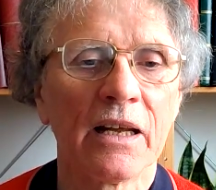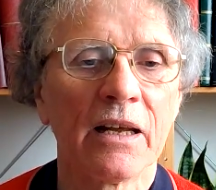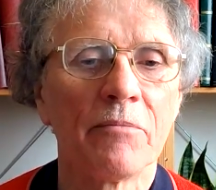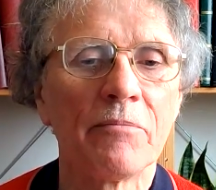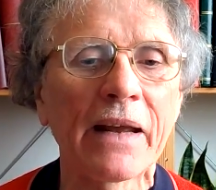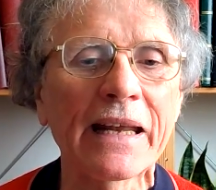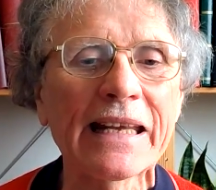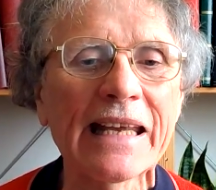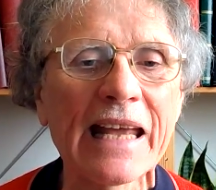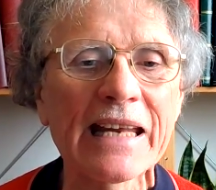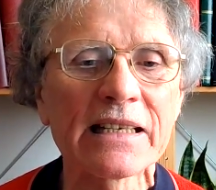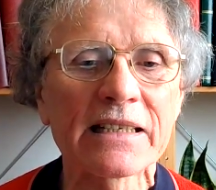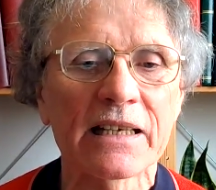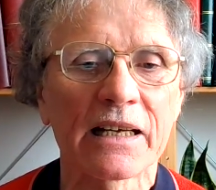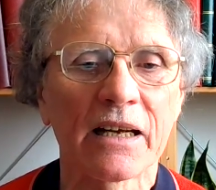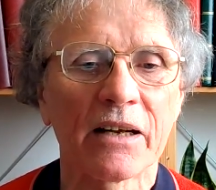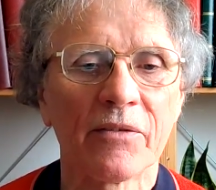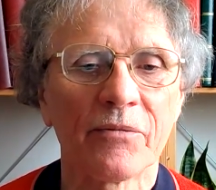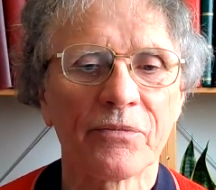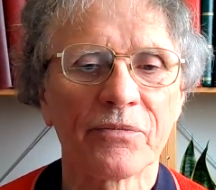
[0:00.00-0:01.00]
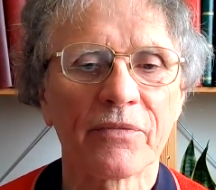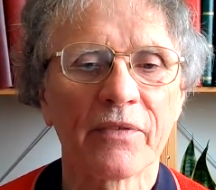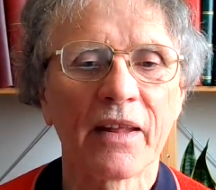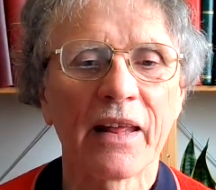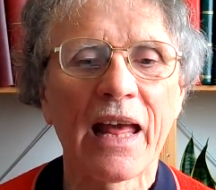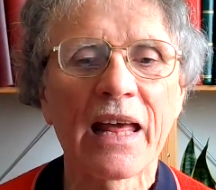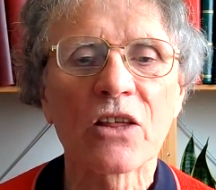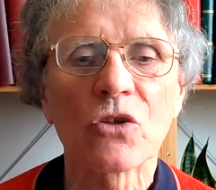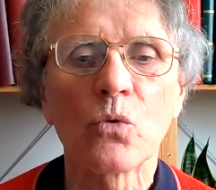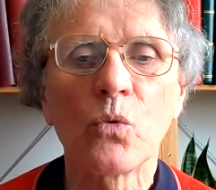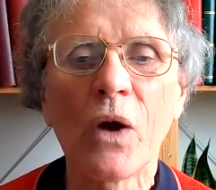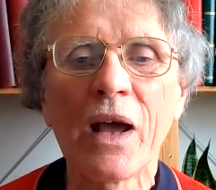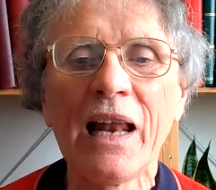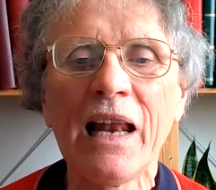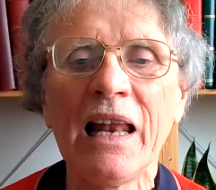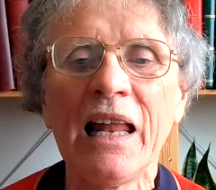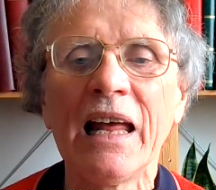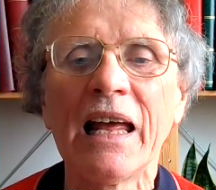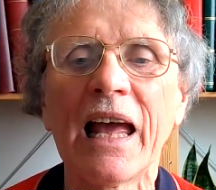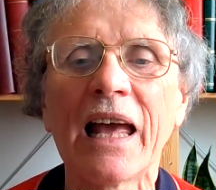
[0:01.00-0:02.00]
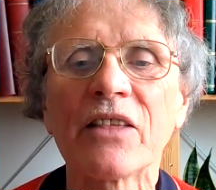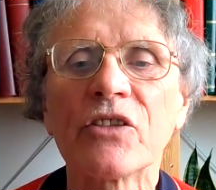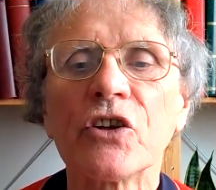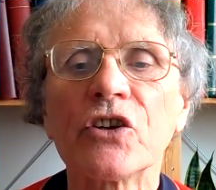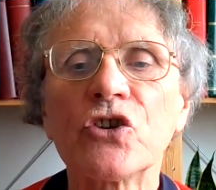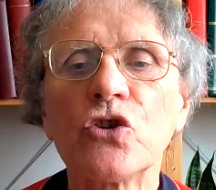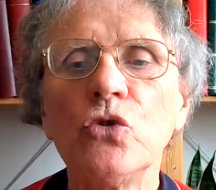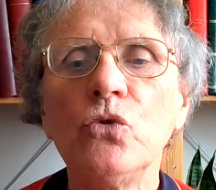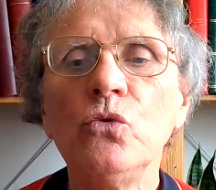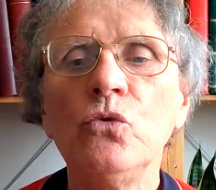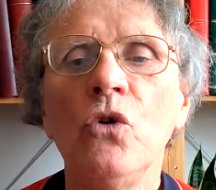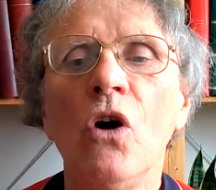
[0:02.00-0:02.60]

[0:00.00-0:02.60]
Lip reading: Magenta, as well as the 2